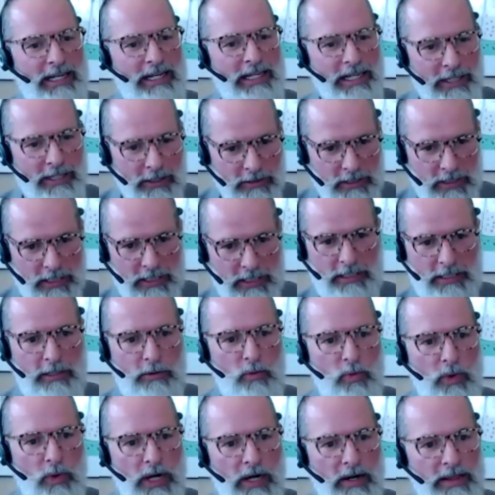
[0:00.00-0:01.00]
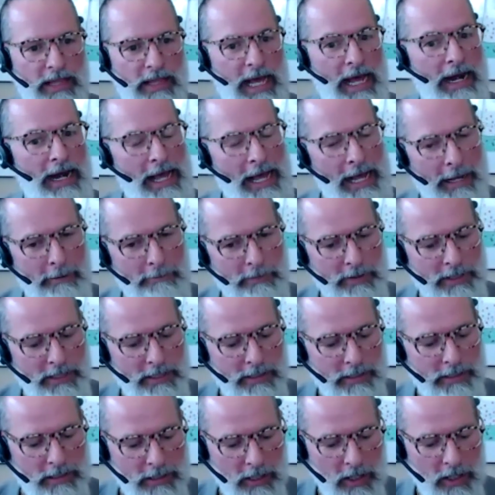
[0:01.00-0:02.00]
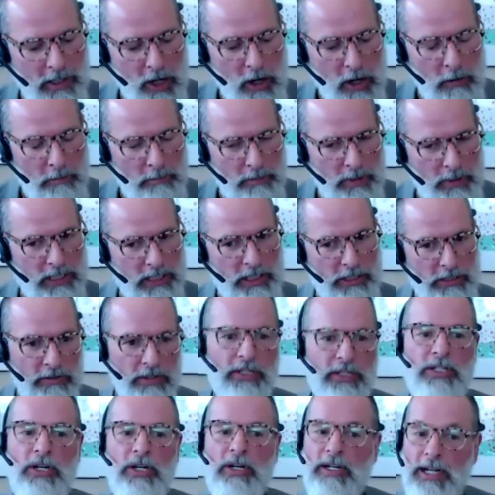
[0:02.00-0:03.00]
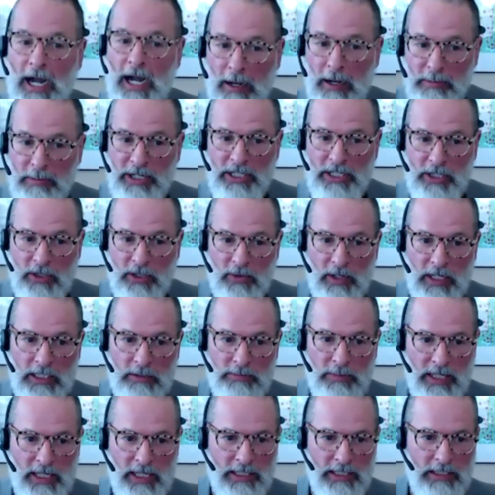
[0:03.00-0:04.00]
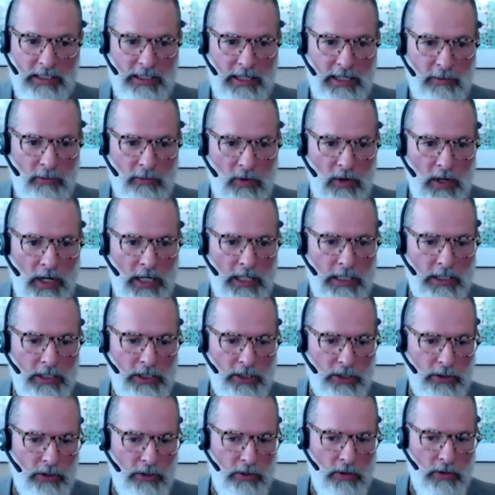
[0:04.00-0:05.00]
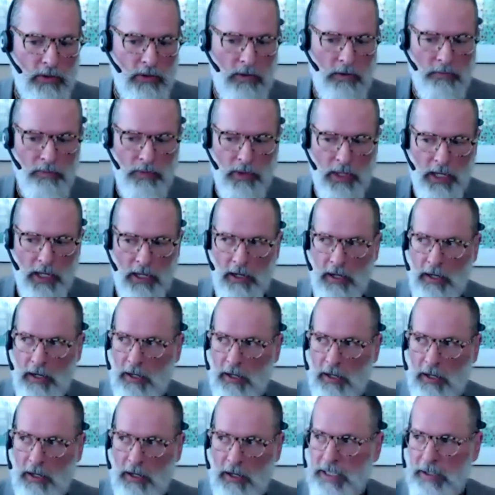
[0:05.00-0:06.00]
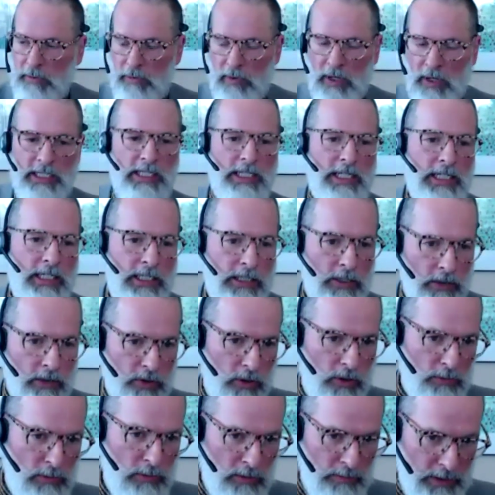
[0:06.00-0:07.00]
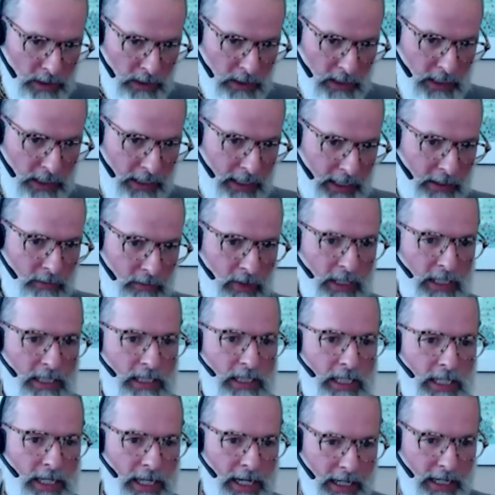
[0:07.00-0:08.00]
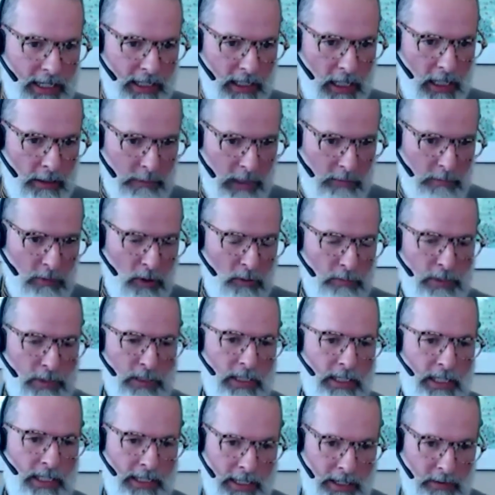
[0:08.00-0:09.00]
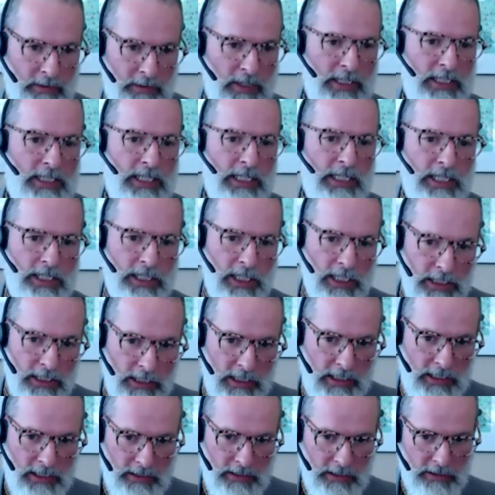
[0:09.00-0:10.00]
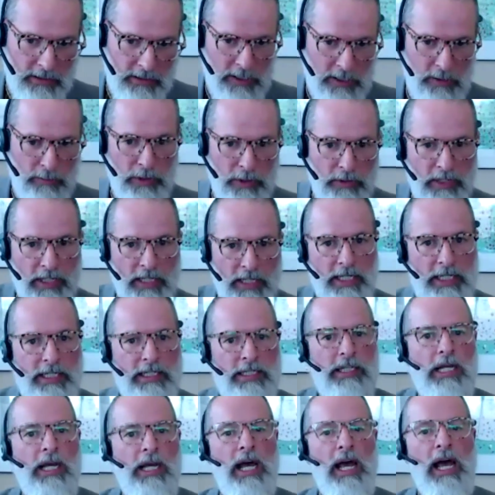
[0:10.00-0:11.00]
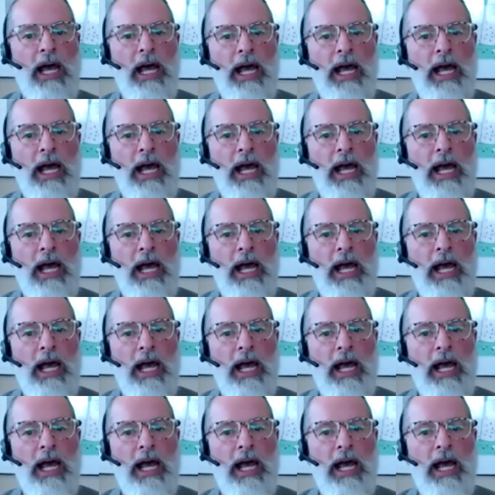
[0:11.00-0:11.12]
that ecosystem where that happens. But students are coming to us because they want to see social mobility. They want to see economic mobility. They want to see justice in their communities.